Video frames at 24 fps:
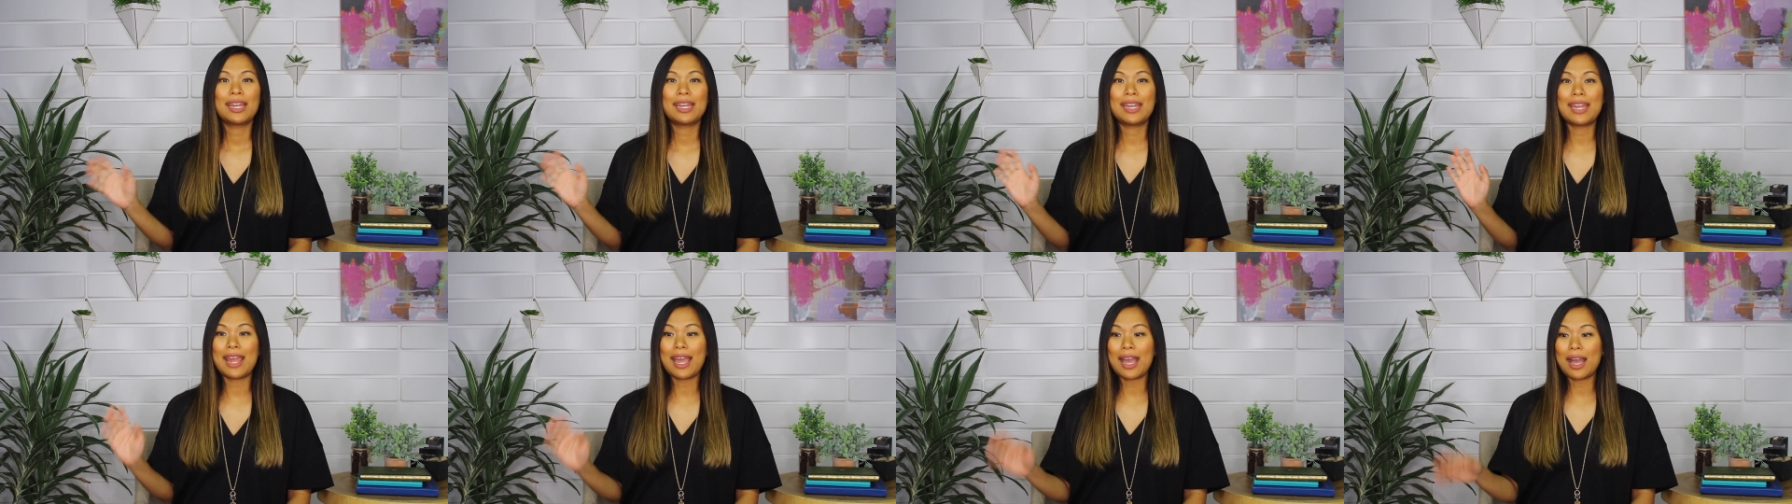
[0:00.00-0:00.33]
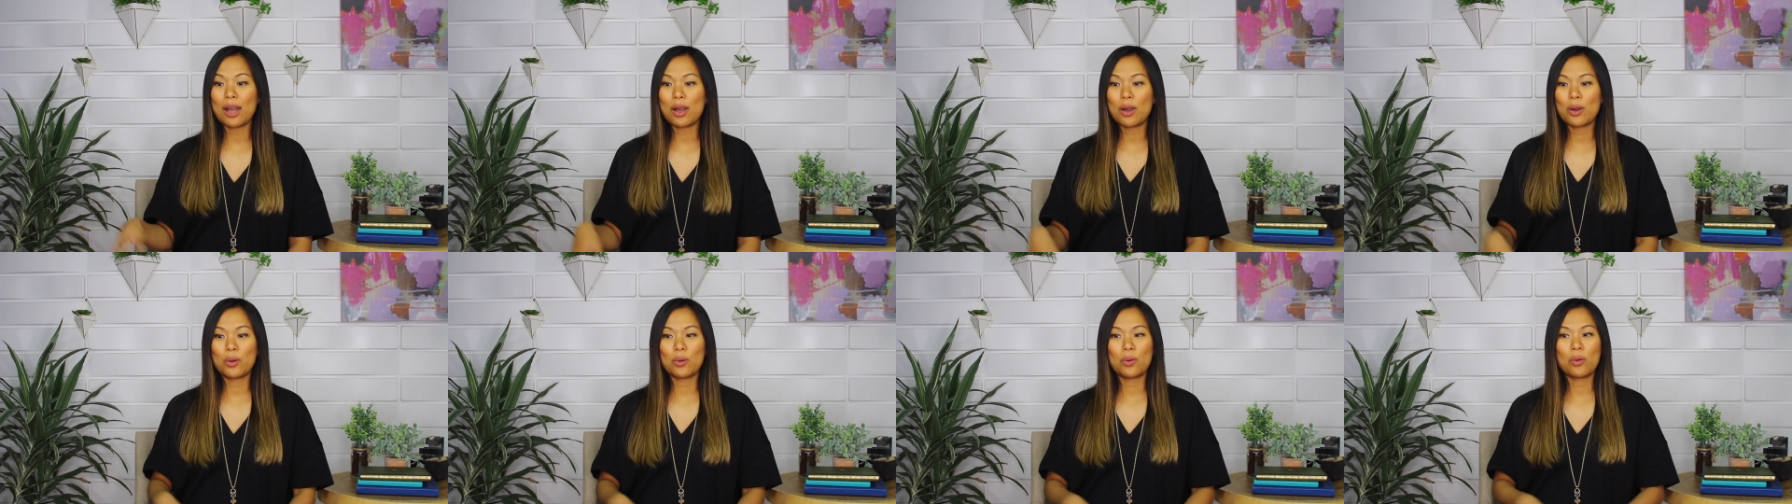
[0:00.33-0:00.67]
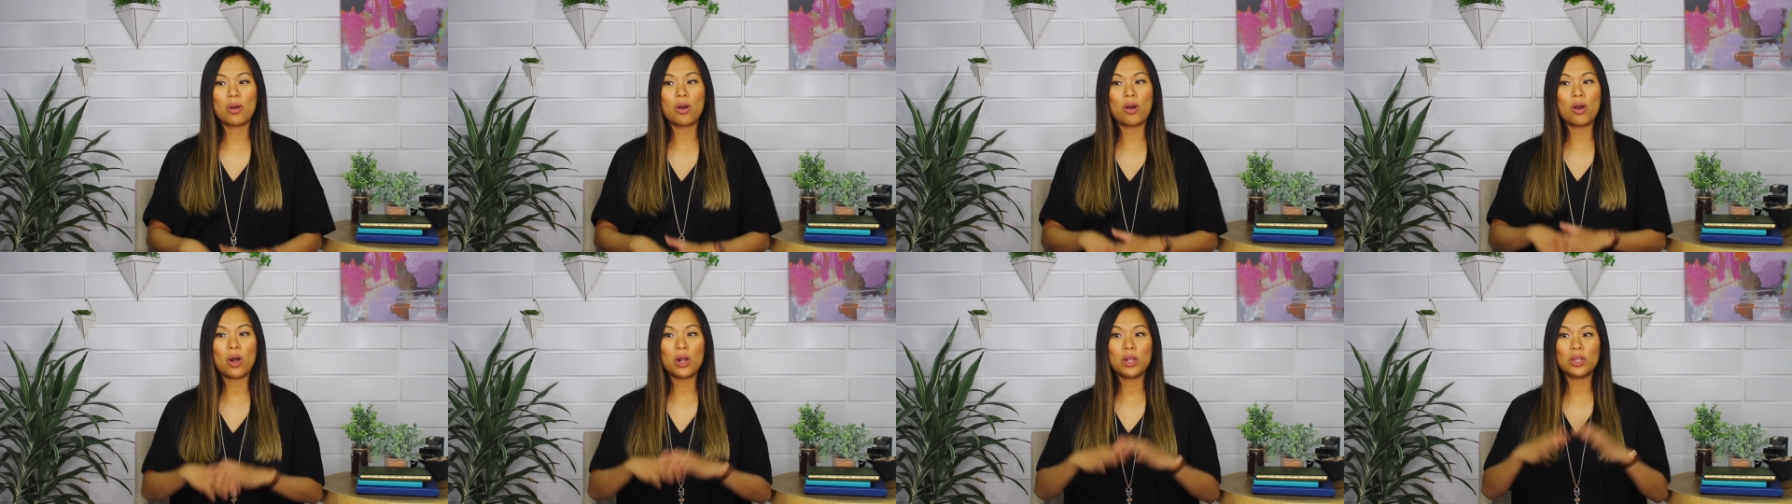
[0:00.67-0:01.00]

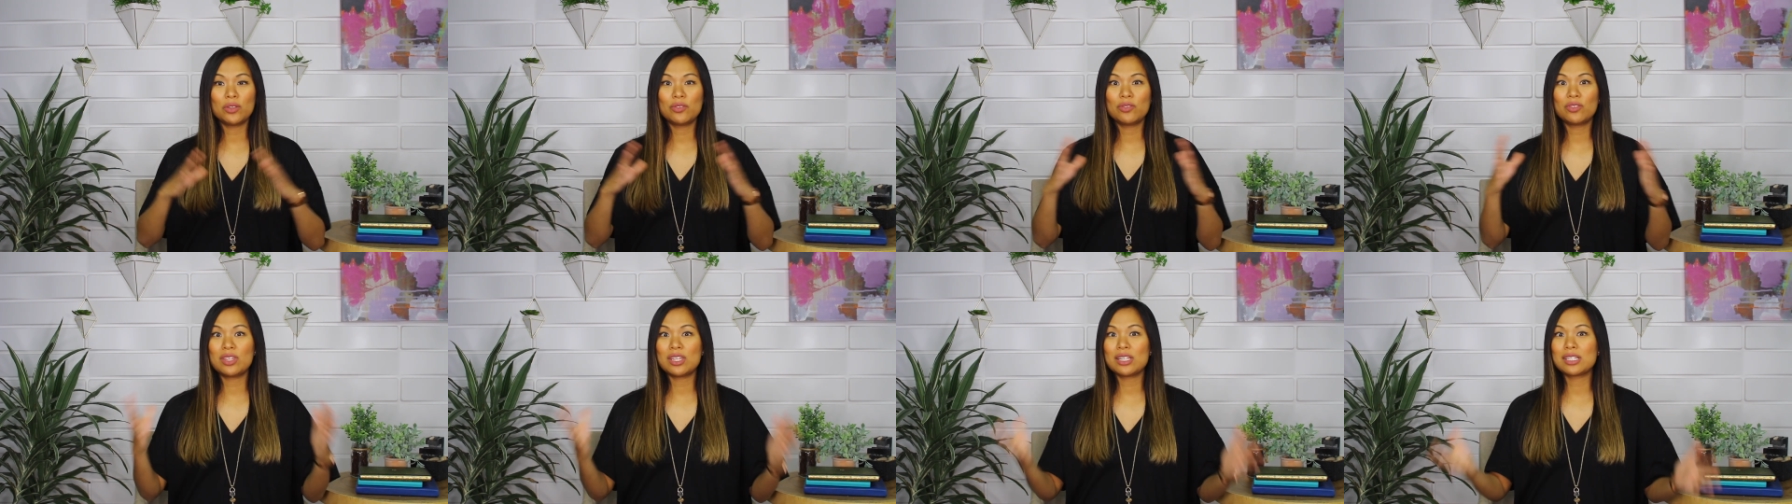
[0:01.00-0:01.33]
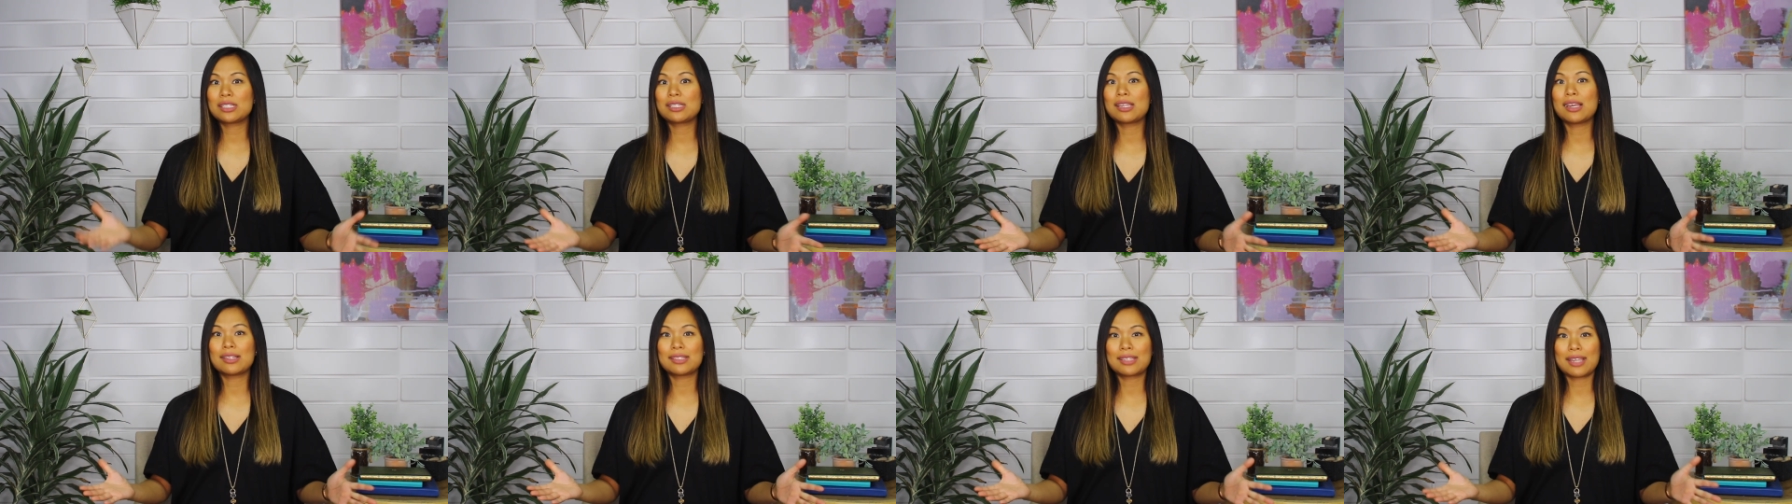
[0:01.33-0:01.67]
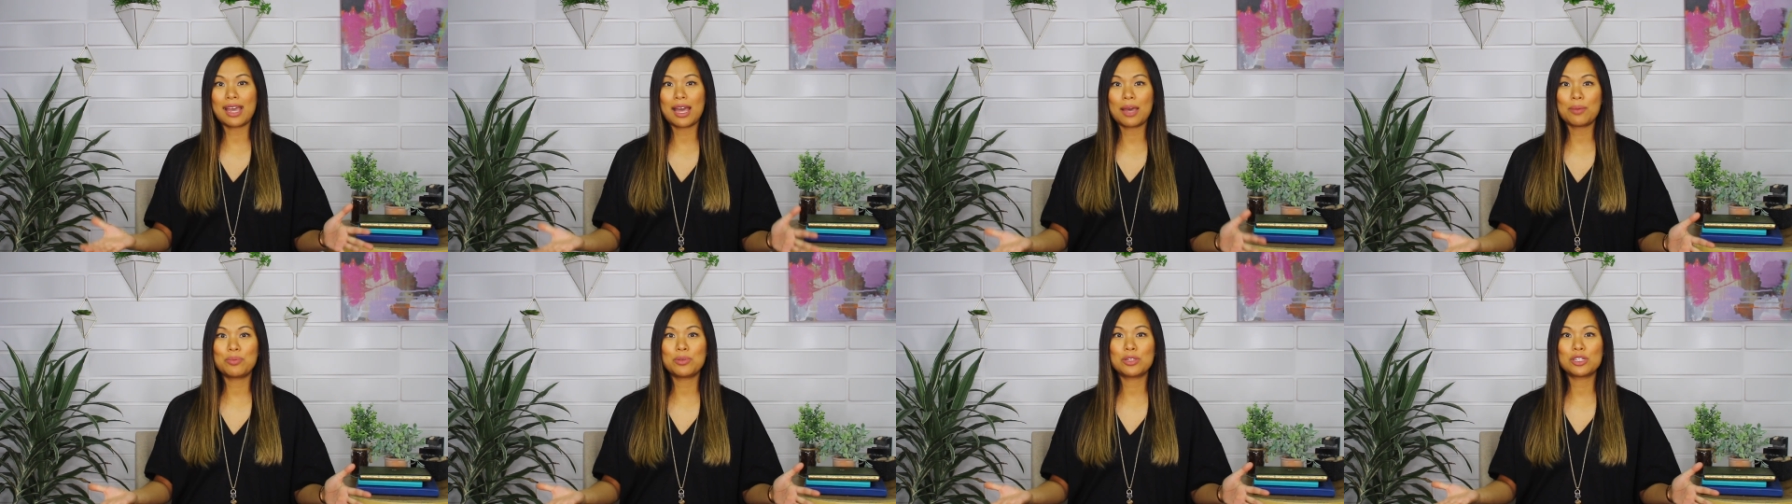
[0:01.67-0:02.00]
now all of this has
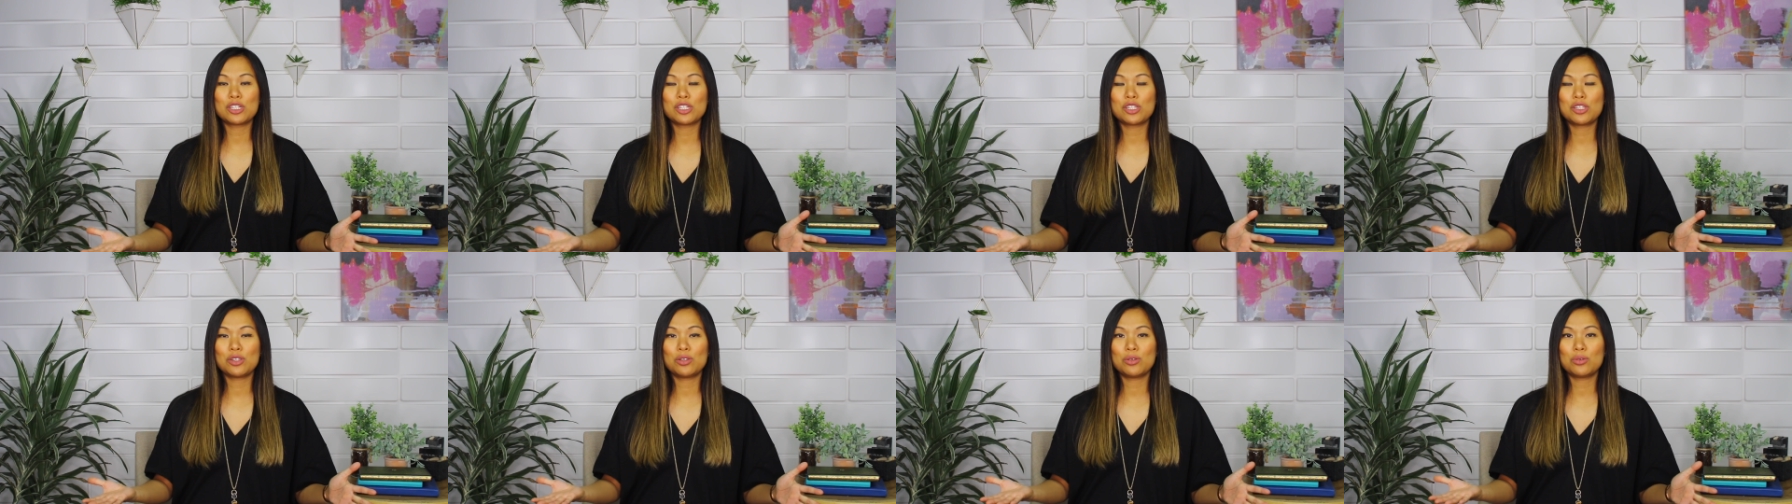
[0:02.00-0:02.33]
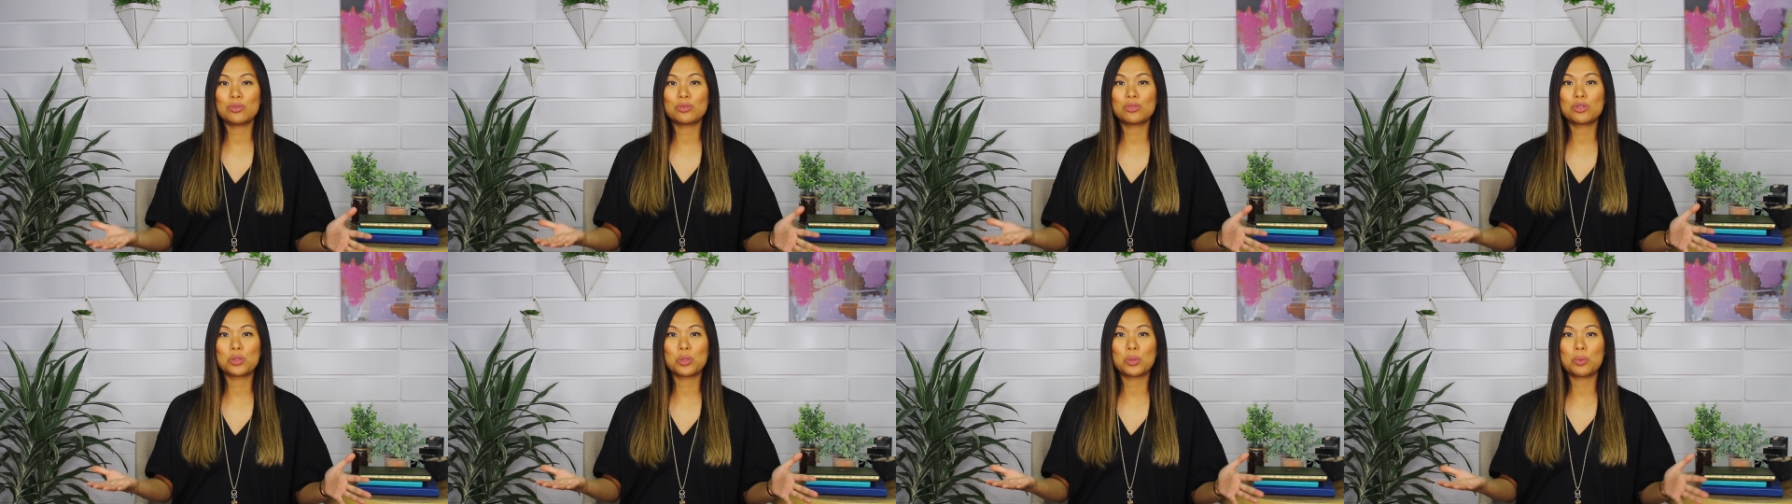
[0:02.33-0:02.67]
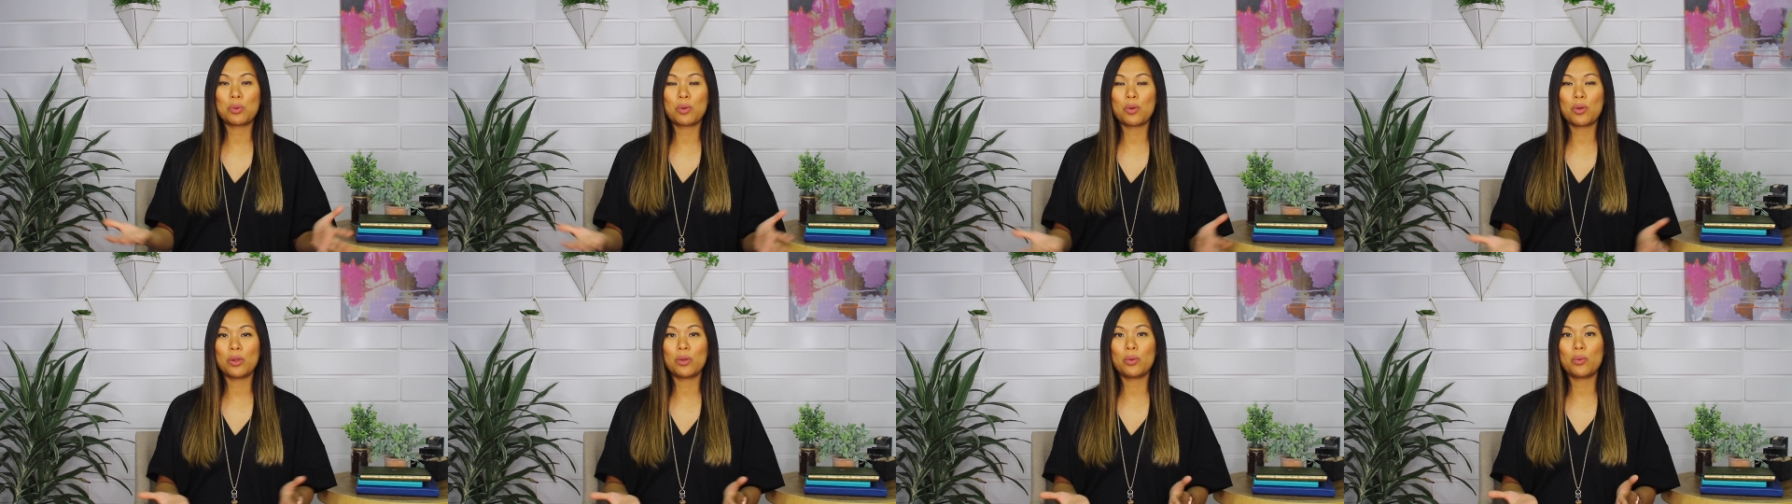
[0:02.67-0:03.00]
happened to you to a
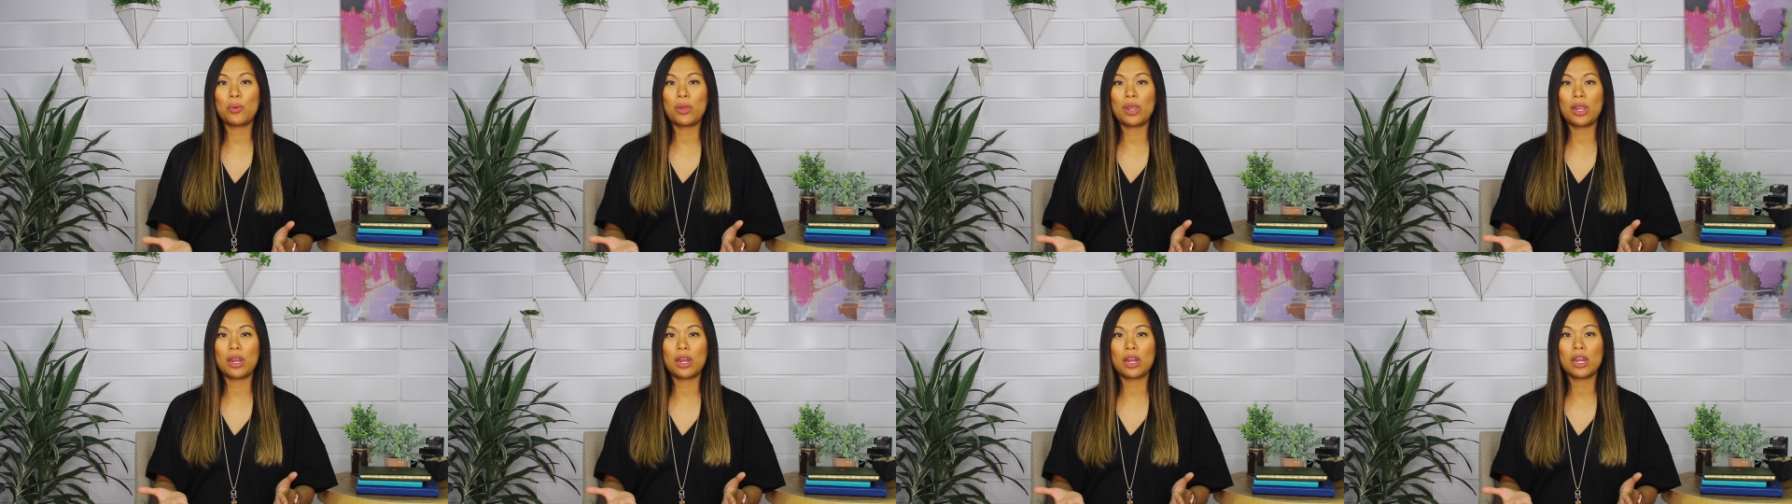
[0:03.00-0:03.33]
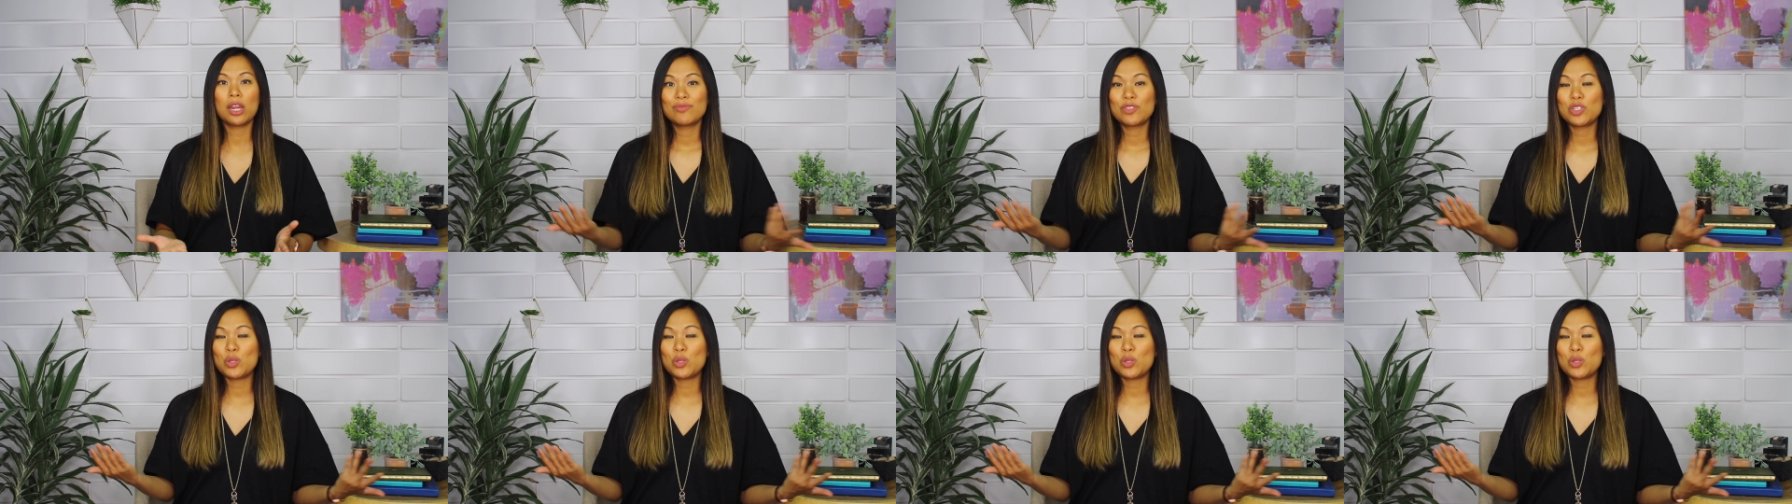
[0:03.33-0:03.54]
point where